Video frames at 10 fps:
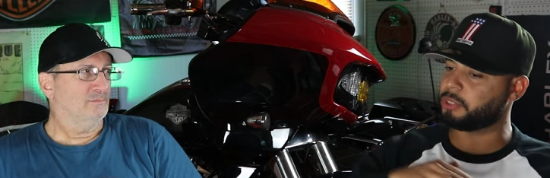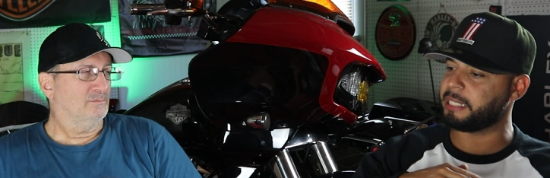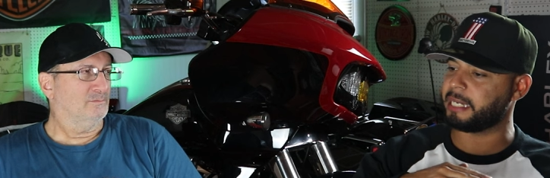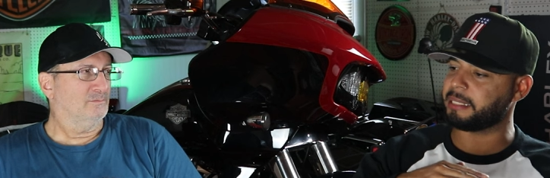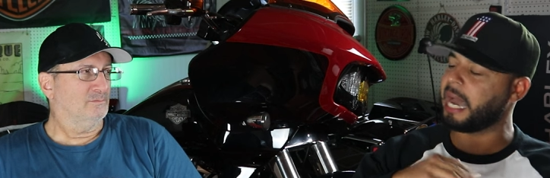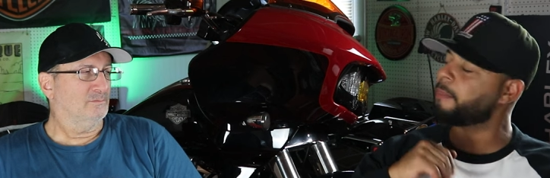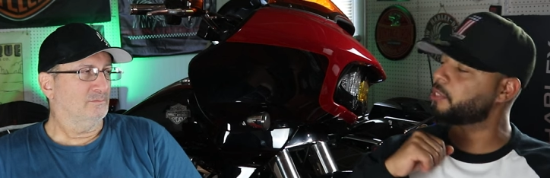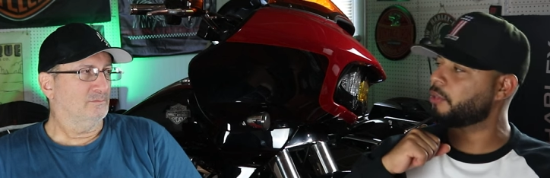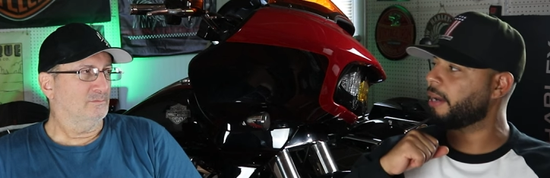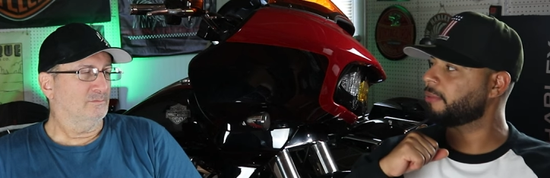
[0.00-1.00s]
Speaker 1: taking the
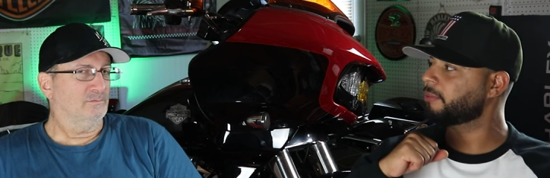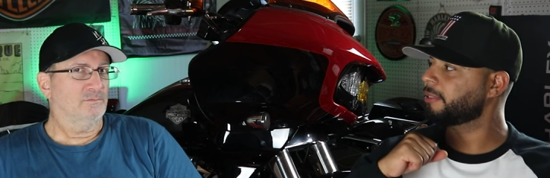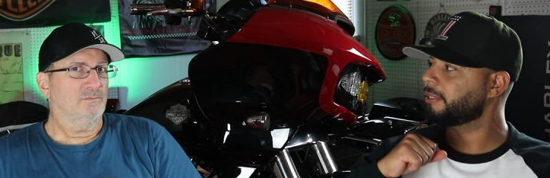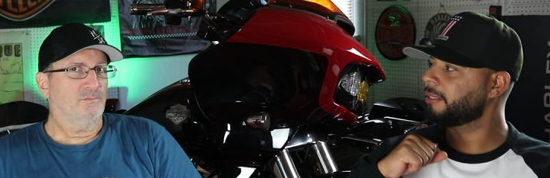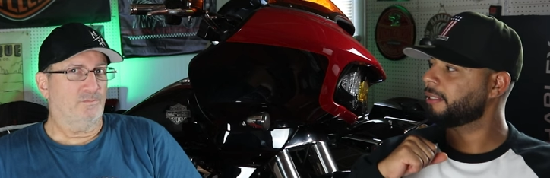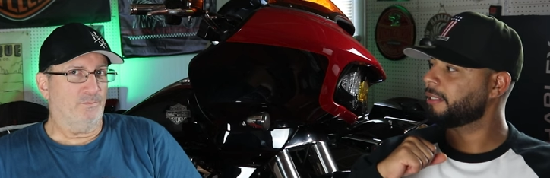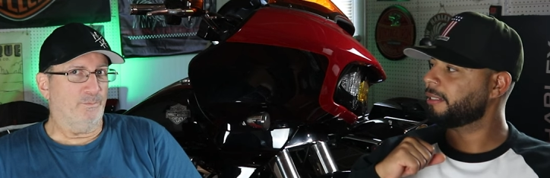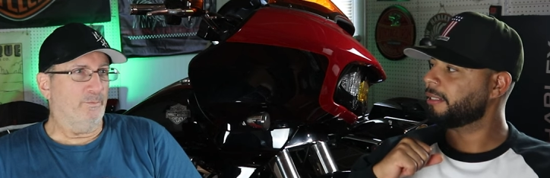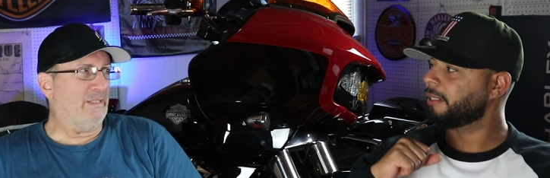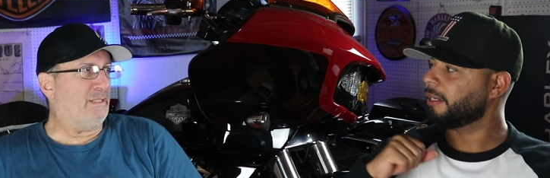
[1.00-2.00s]
opposite route.
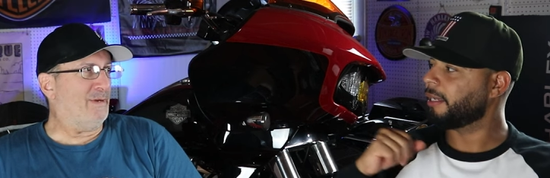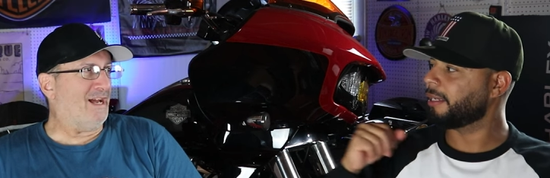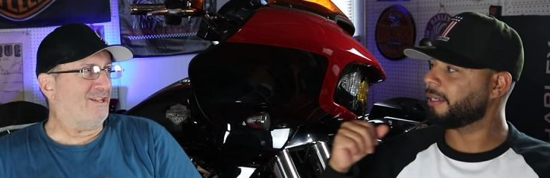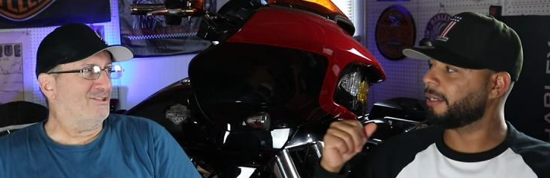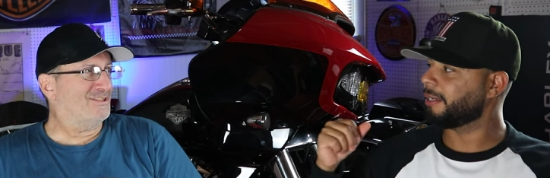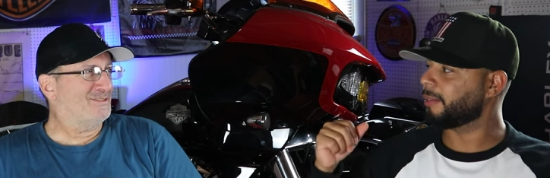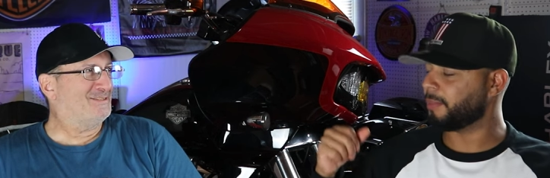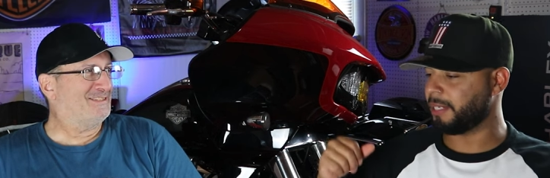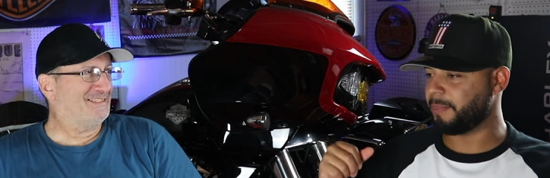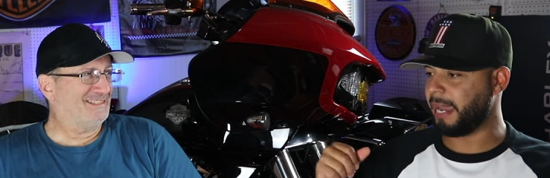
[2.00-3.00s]
Speaker 2: Mini baggers.
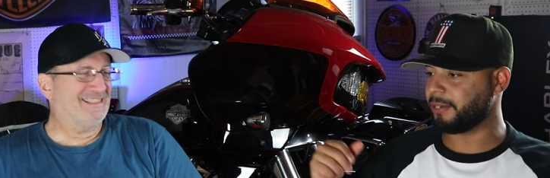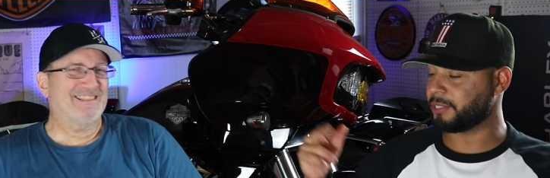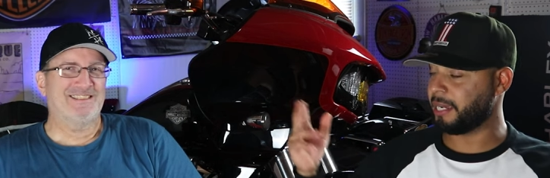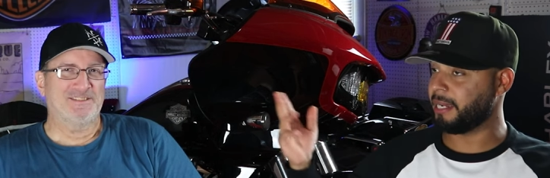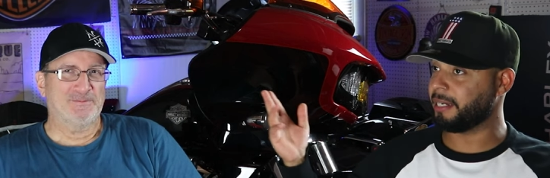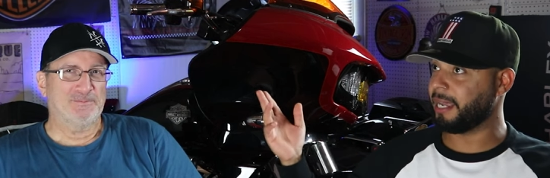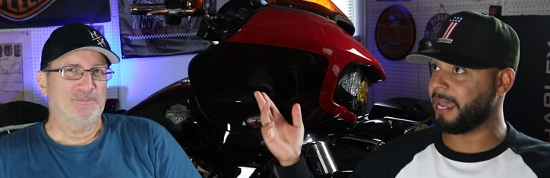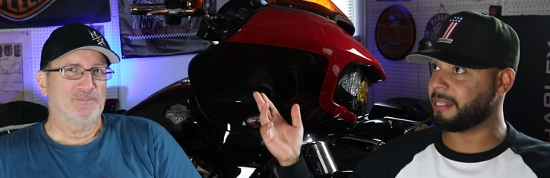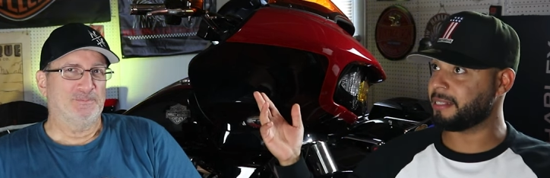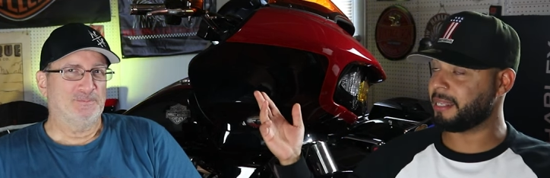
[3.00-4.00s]
Speaker 1: Mini baggers, and
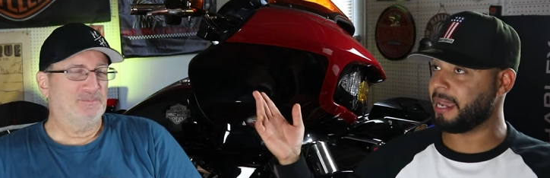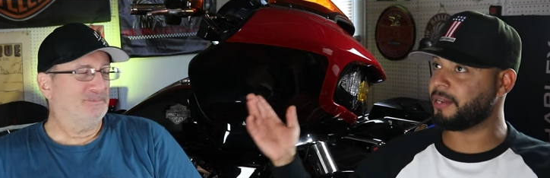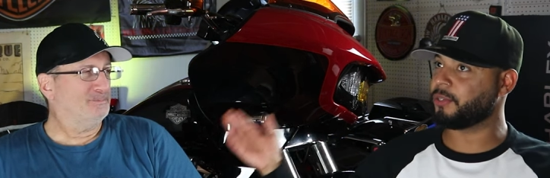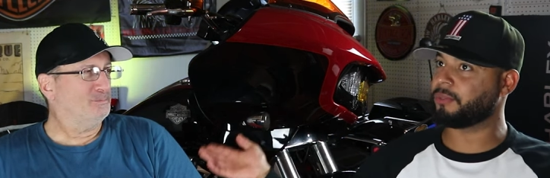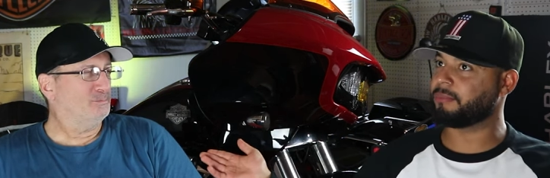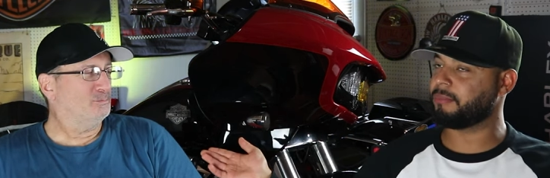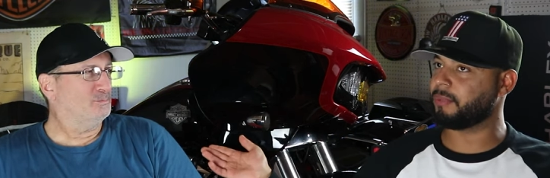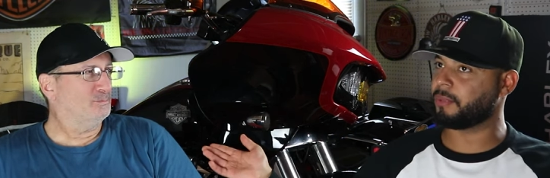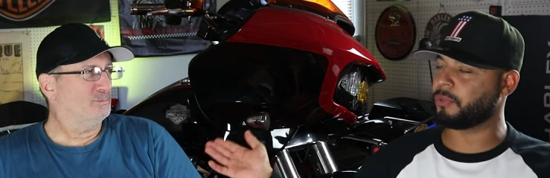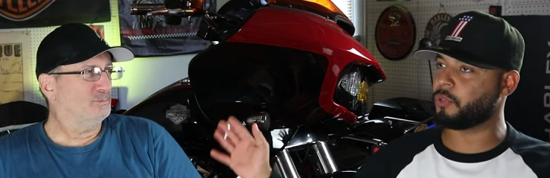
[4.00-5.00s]
and and
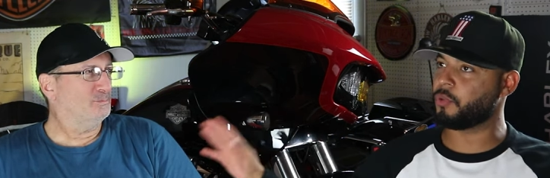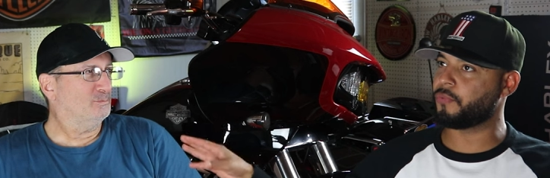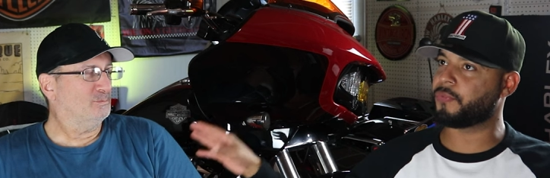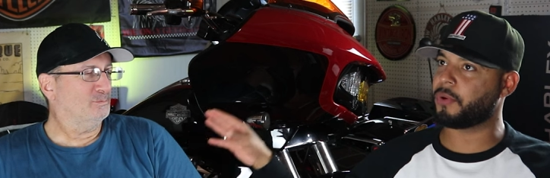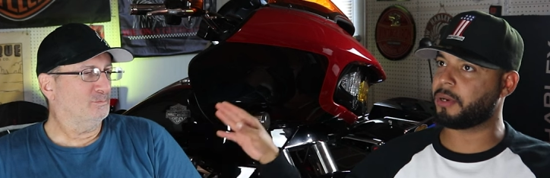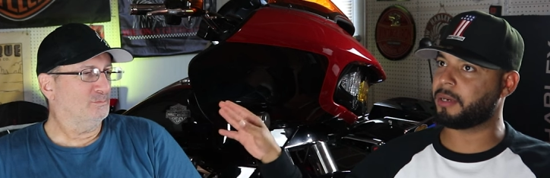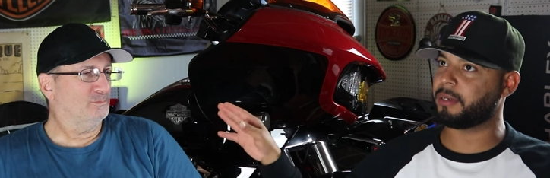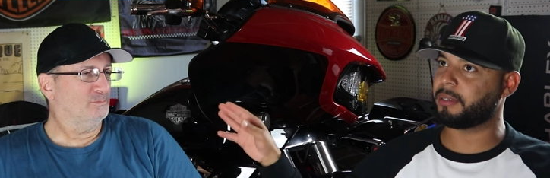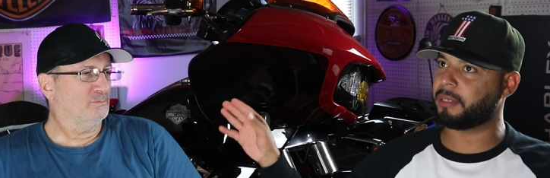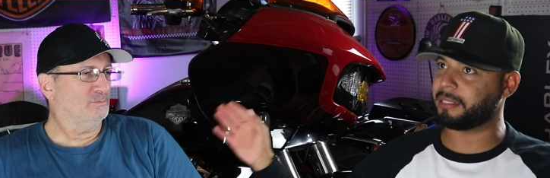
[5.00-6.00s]
you,
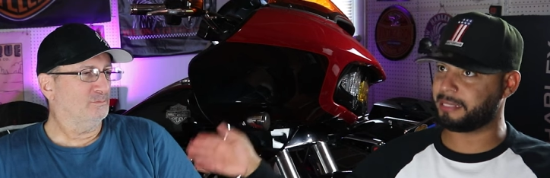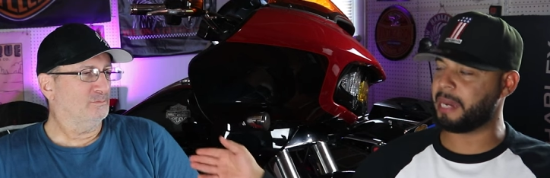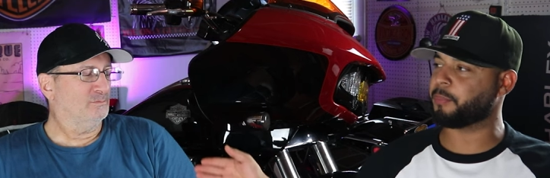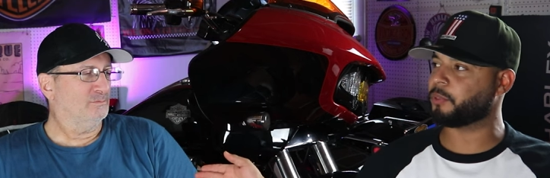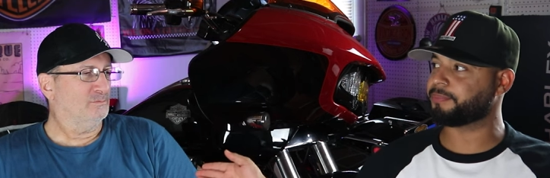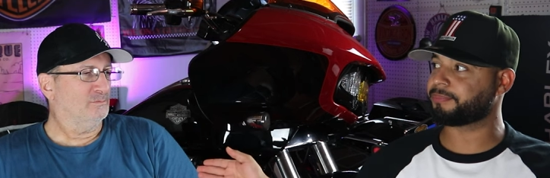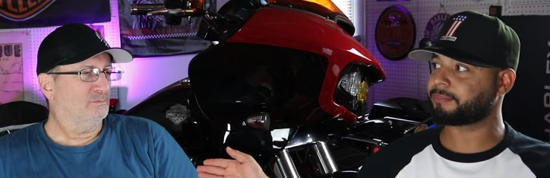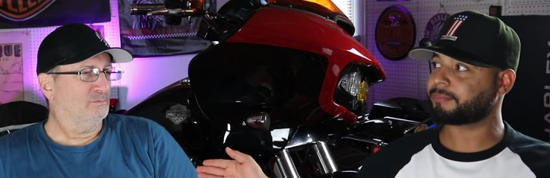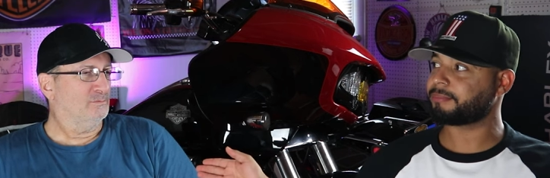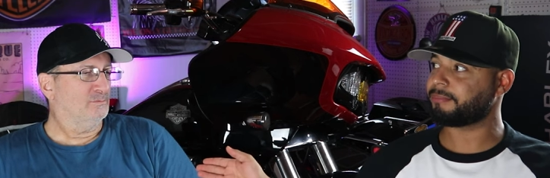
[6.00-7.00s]
for example,
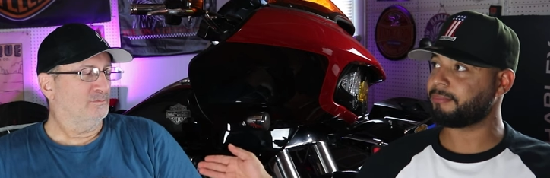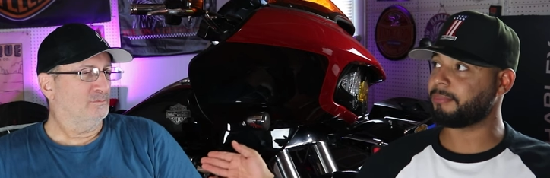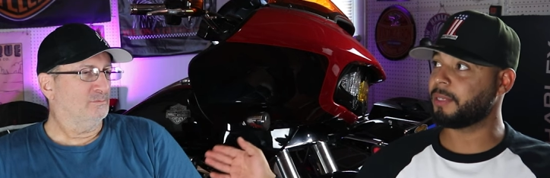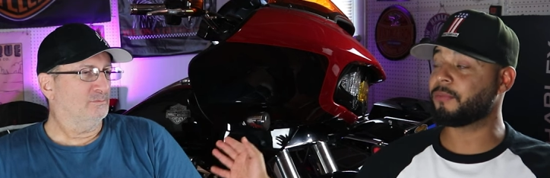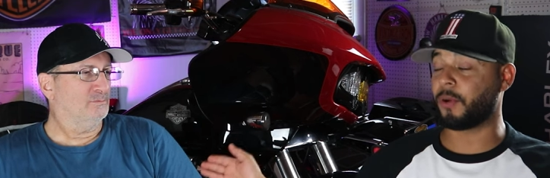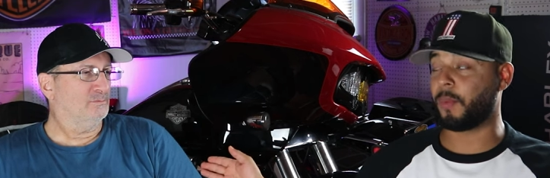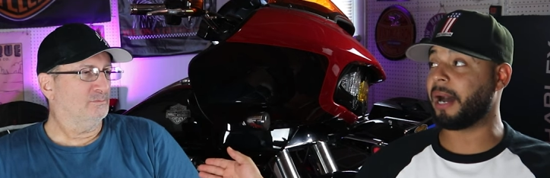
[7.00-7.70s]
for a